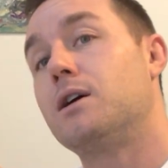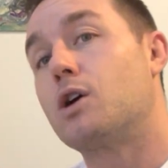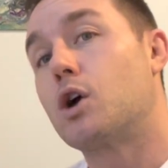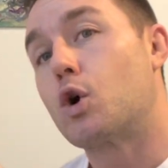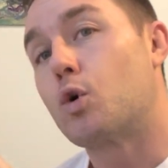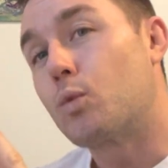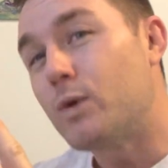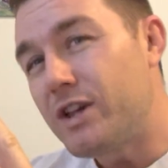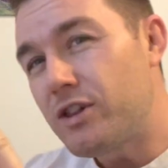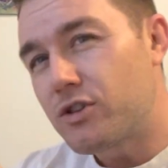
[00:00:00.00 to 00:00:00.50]

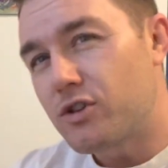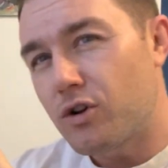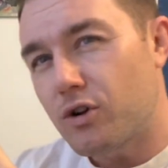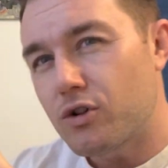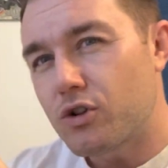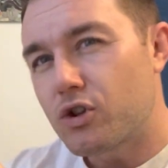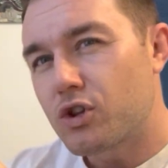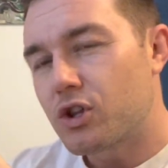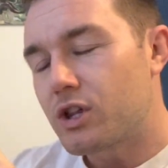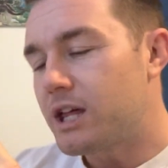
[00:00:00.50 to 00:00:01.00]

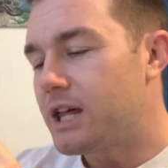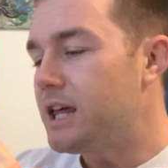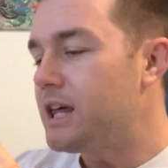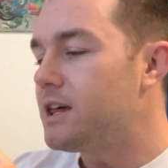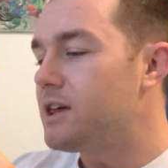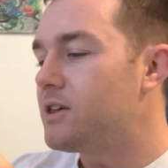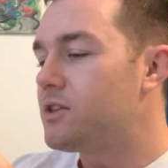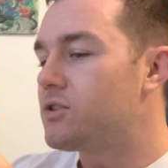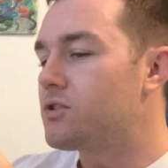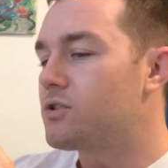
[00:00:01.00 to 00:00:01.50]
Research
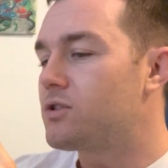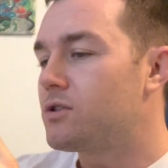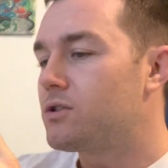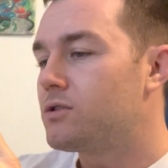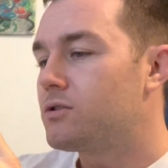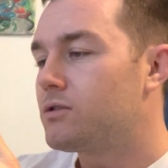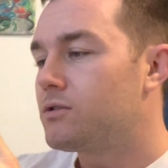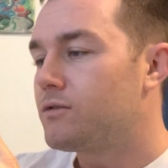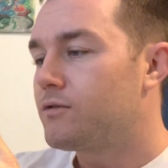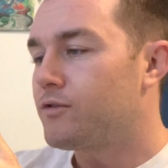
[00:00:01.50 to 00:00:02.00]
is,
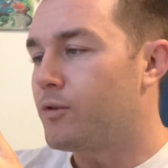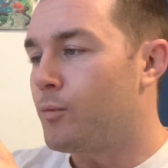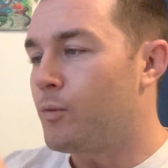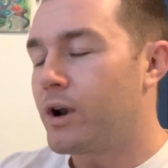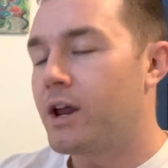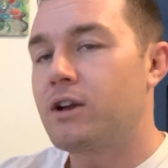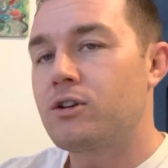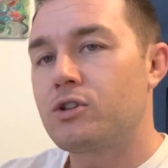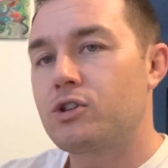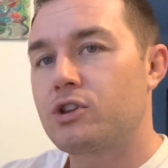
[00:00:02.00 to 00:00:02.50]
from what I
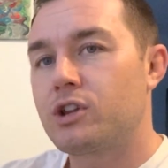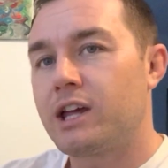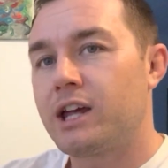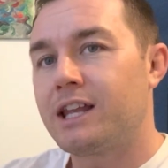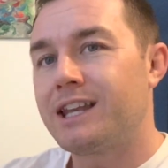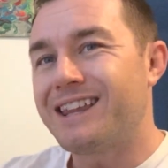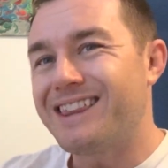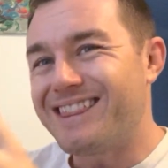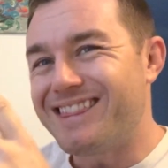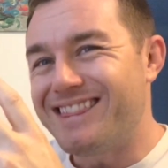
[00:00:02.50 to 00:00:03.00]

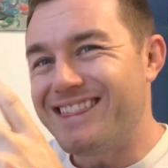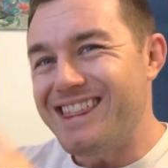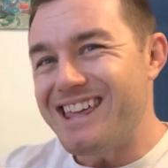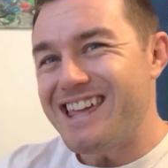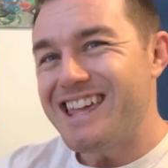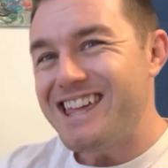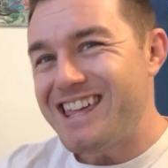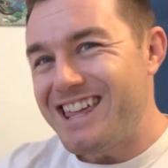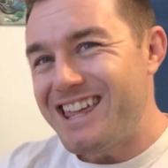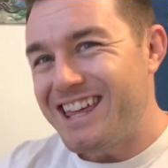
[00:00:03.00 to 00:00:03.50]
understand,
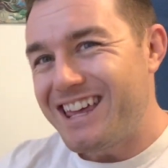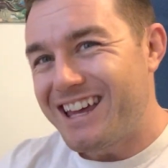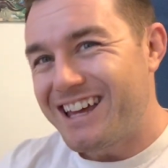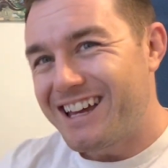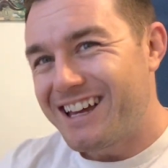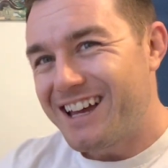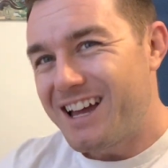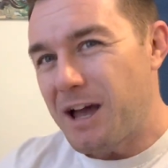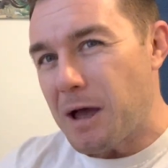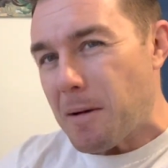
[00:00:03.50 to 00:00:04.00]
the
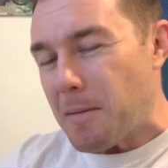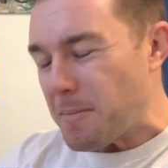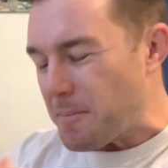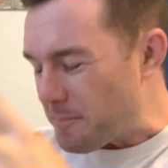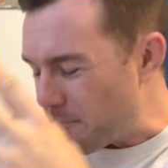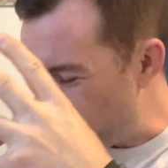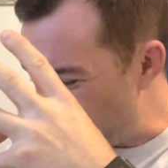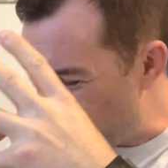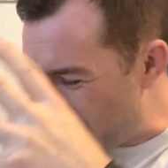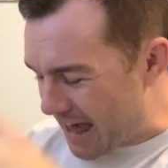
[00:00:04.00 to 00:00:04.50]

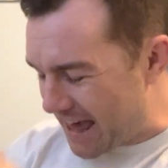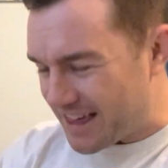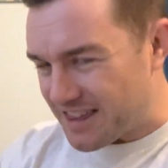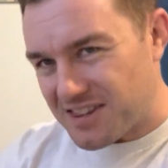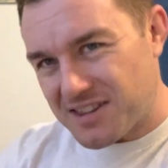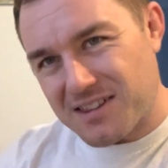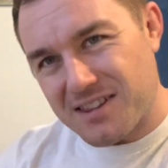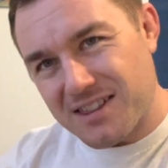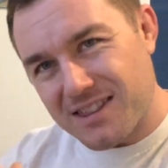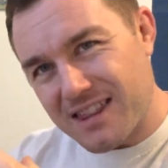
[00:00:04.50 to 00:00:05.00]

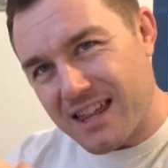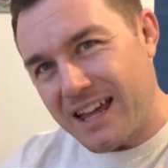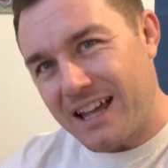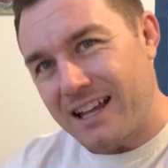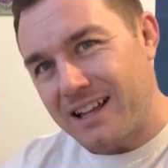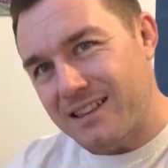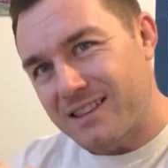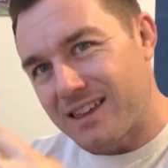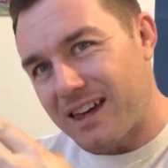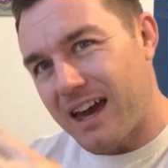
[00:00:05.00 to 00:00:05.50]
best
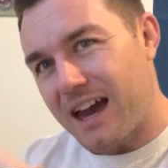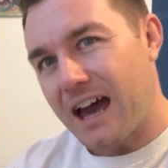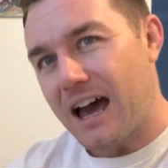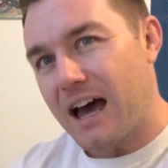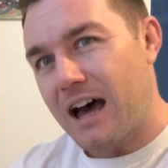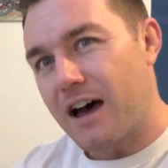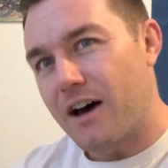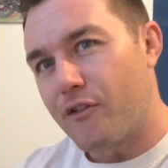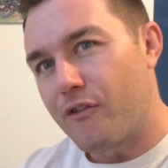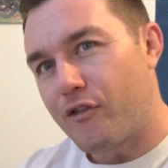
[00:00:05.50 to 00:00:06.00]
thing to
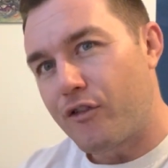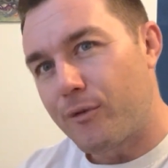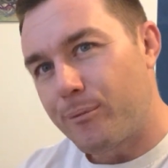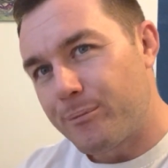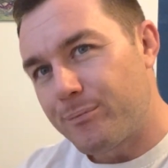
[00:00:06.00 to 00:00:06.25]
have